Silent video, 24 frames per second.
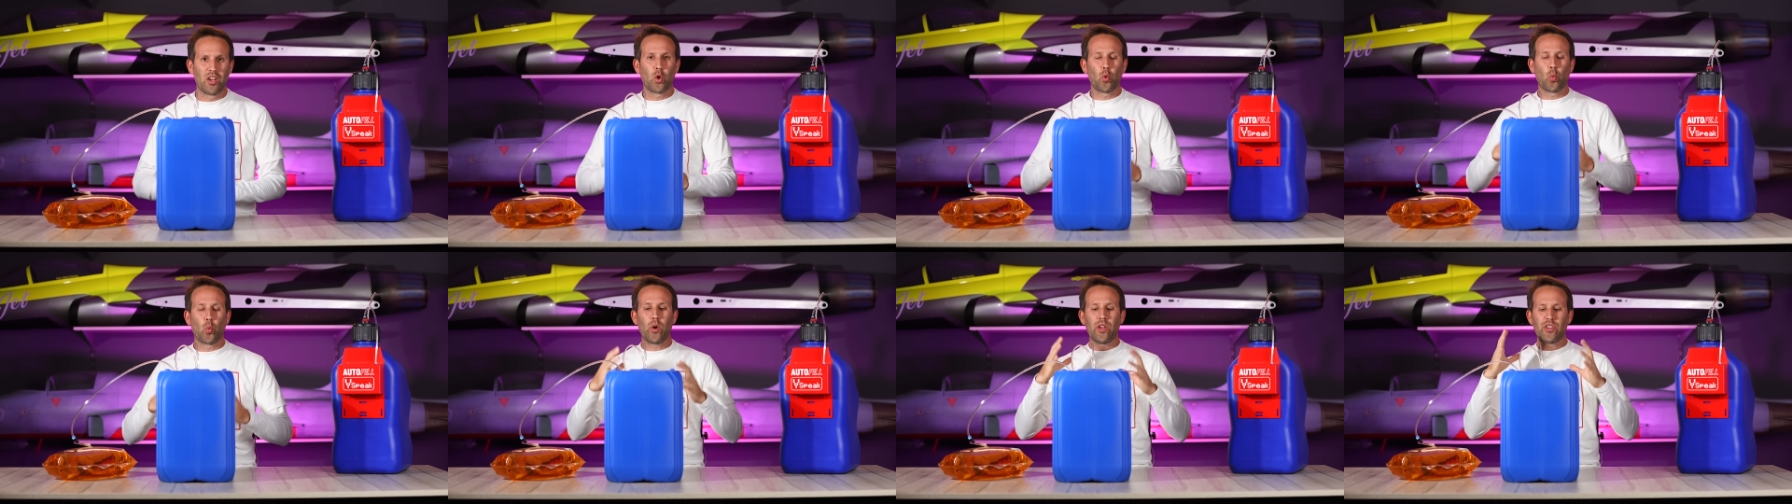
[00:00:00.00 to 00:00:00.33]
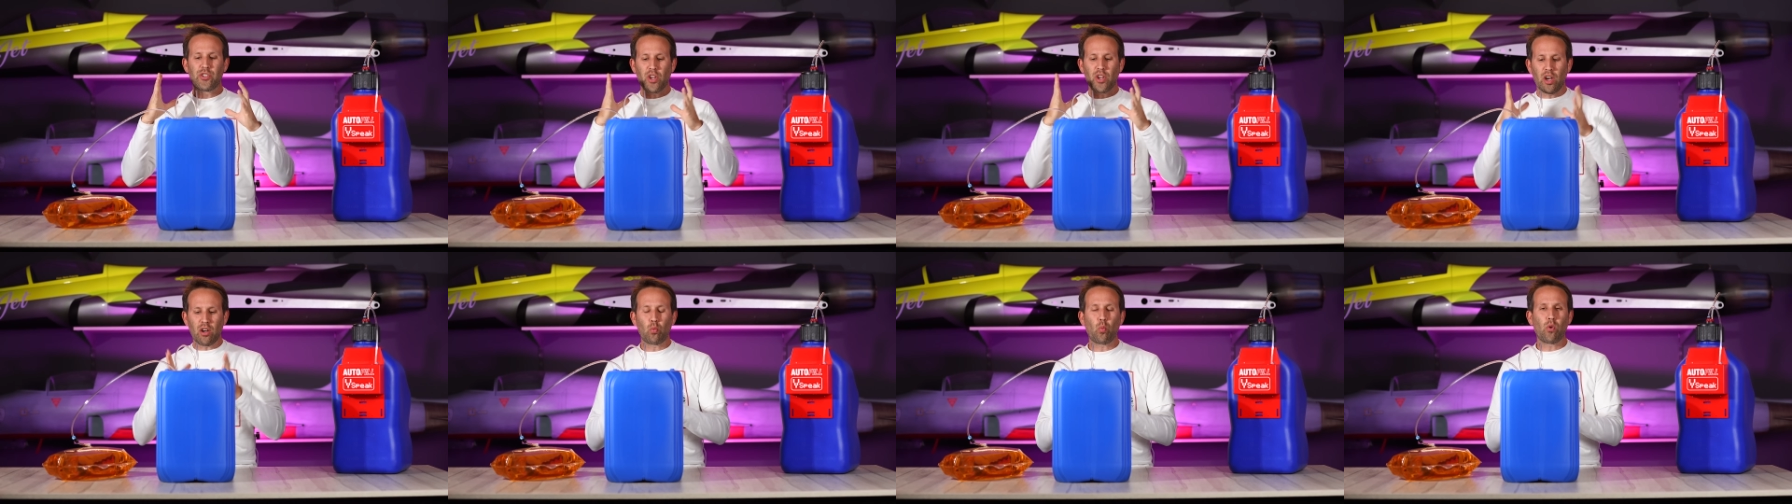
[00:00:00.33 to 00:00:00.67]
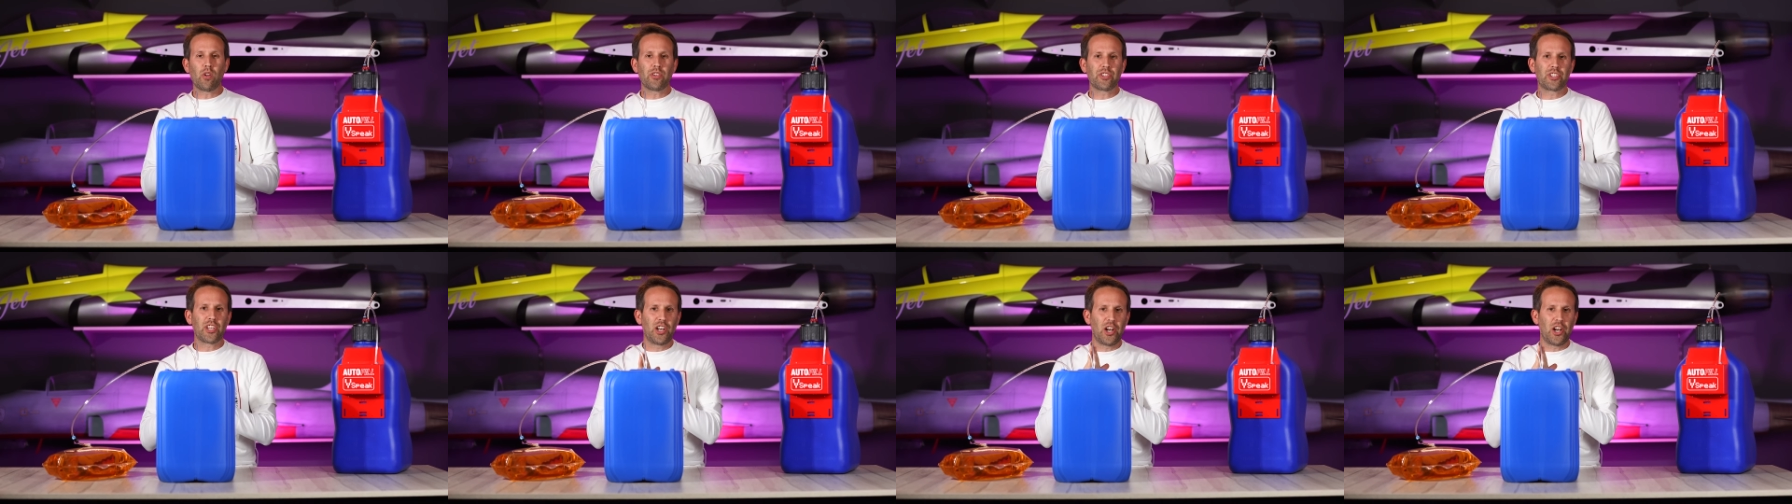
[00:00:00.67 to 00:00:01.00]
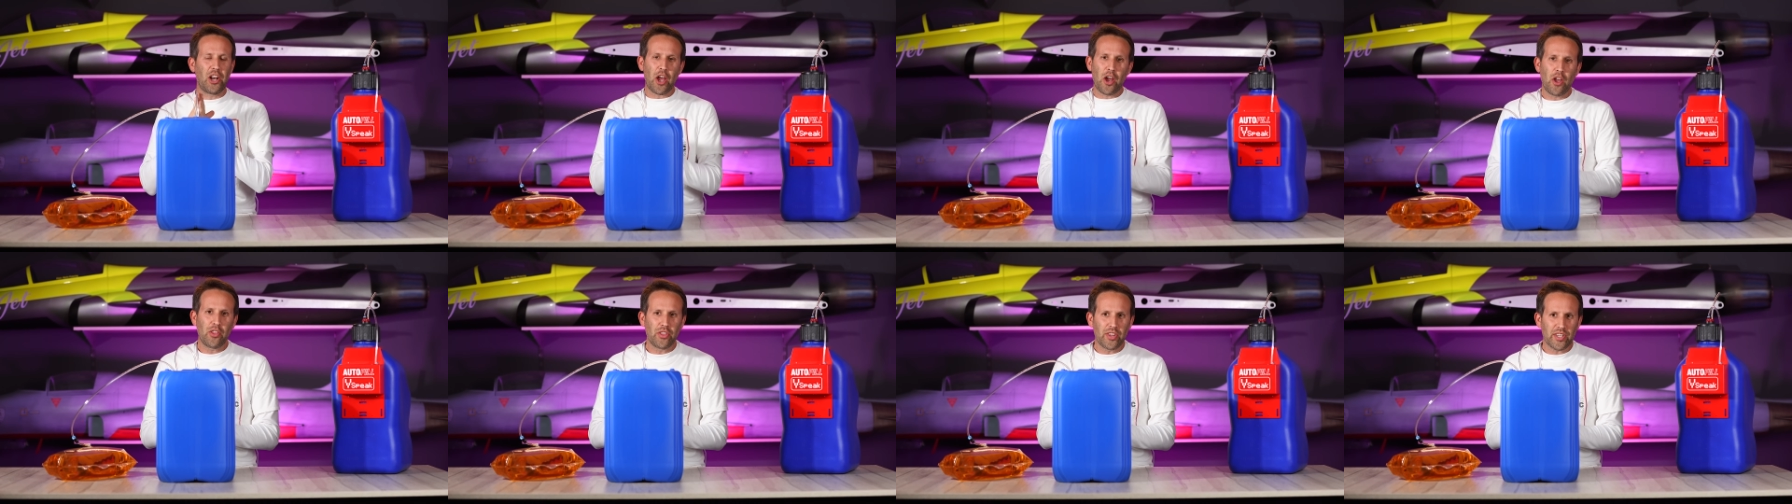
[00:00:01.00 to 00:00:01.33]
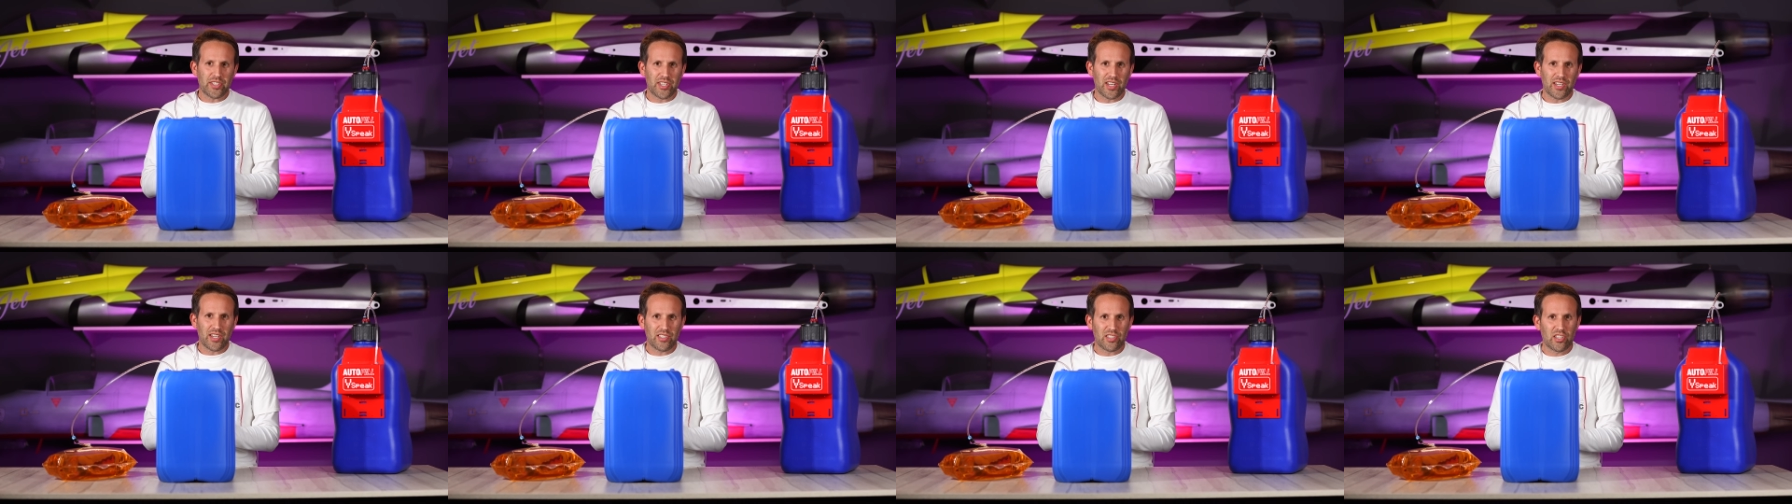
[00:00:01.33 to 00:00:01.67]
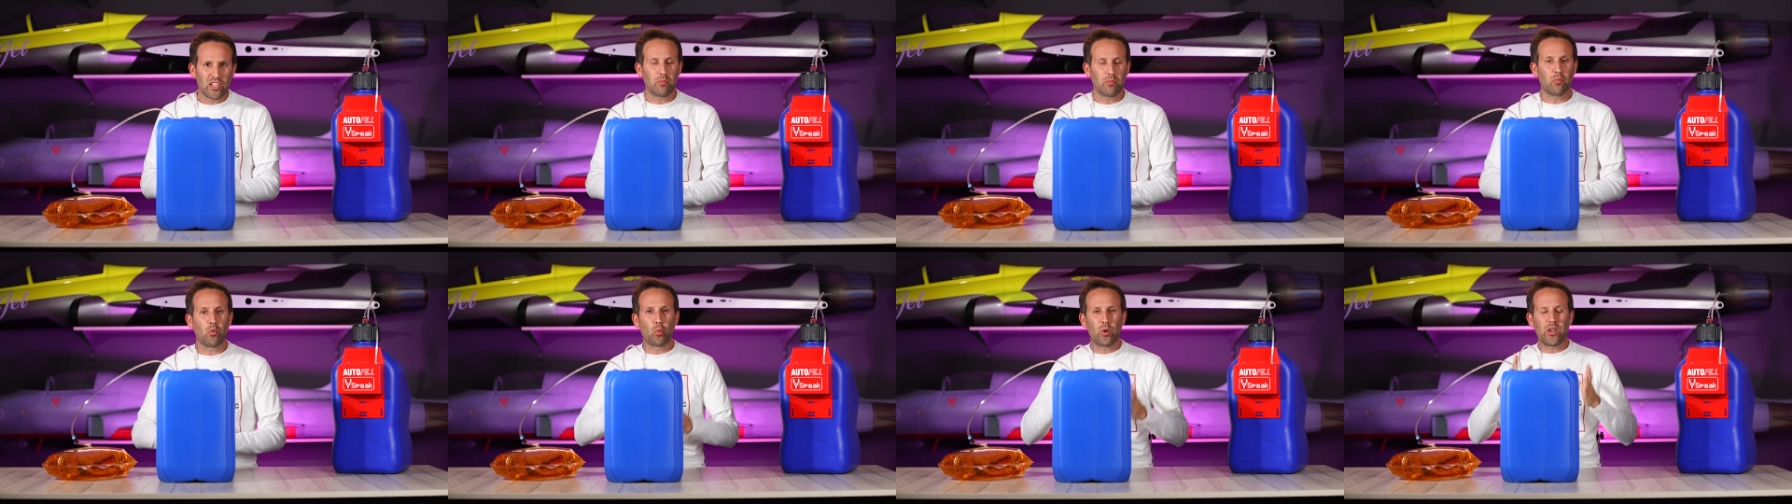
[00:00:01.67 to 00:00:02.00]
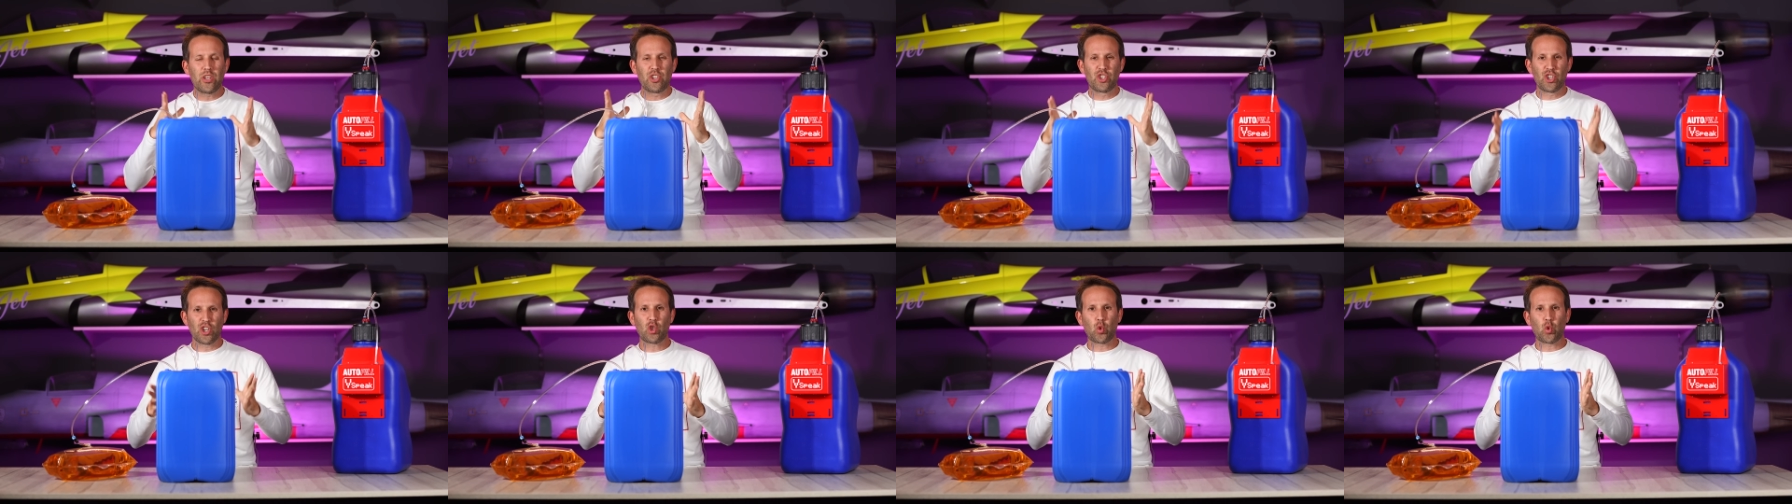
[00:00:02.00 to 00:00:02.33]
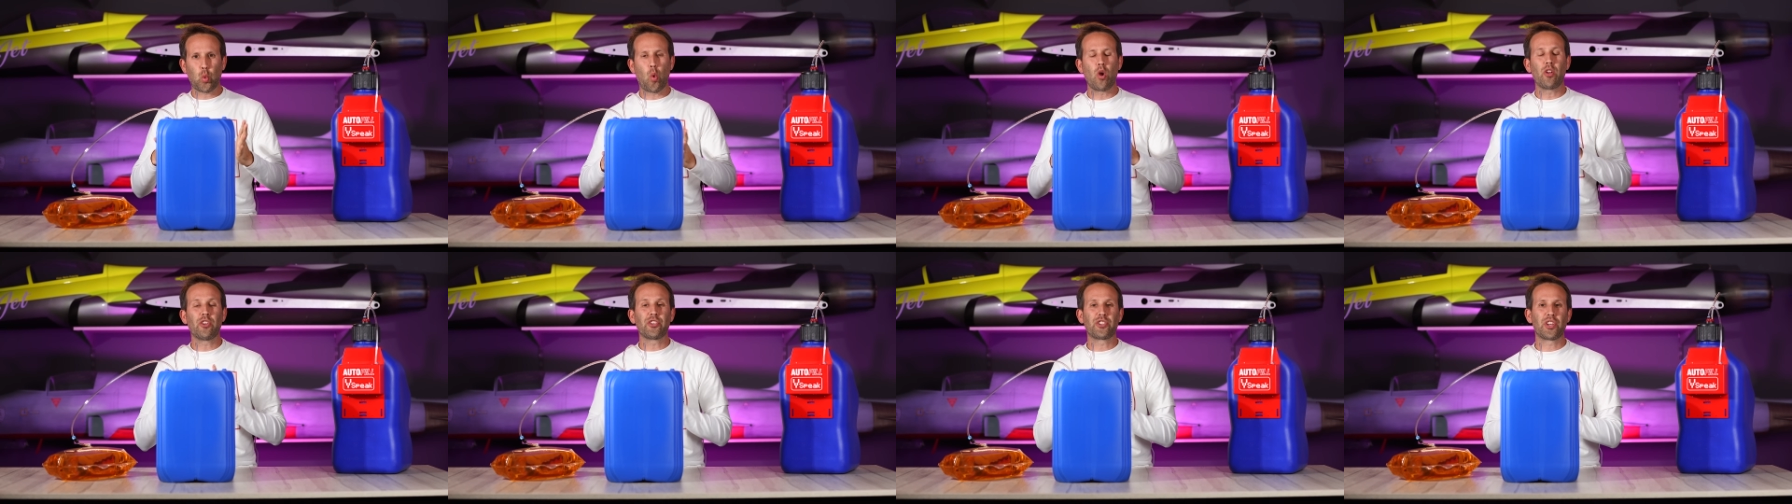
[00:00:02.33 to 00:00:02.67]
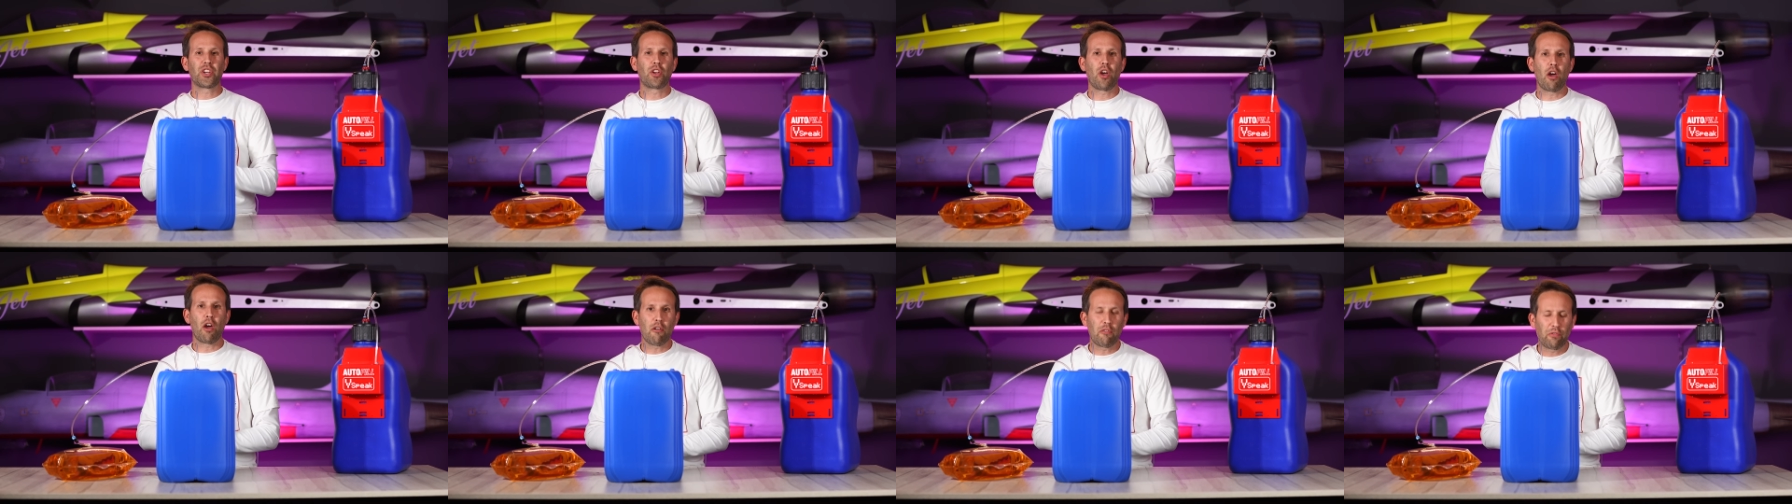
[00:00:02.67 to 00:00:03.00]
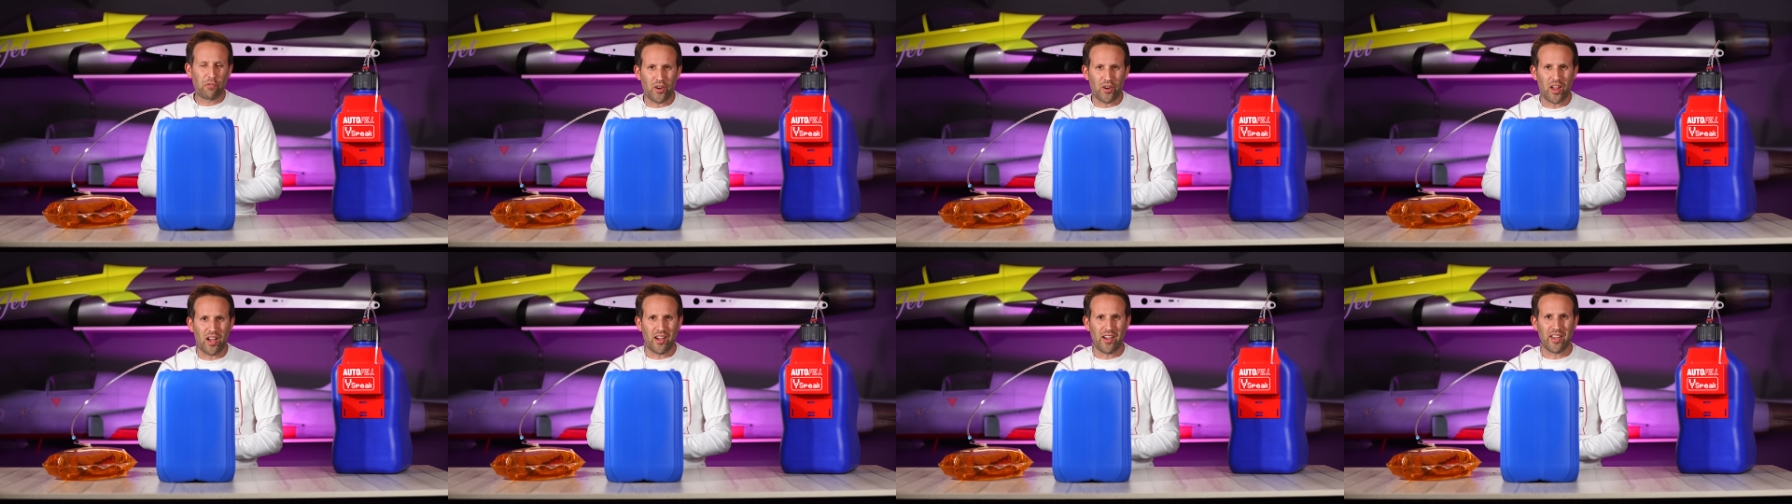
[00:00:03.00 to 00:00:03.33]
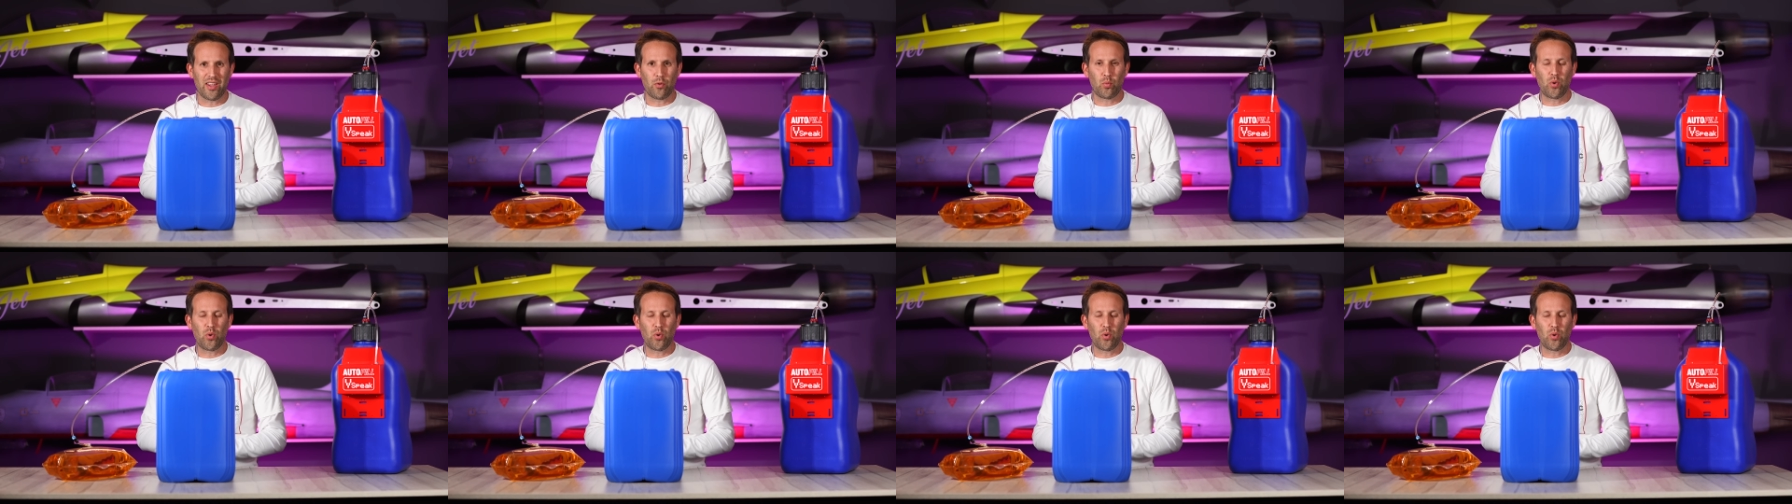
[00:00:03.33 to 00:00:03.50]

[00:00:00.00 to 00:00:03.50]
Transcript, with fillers: We don't want to learn the system, we just want to go fly.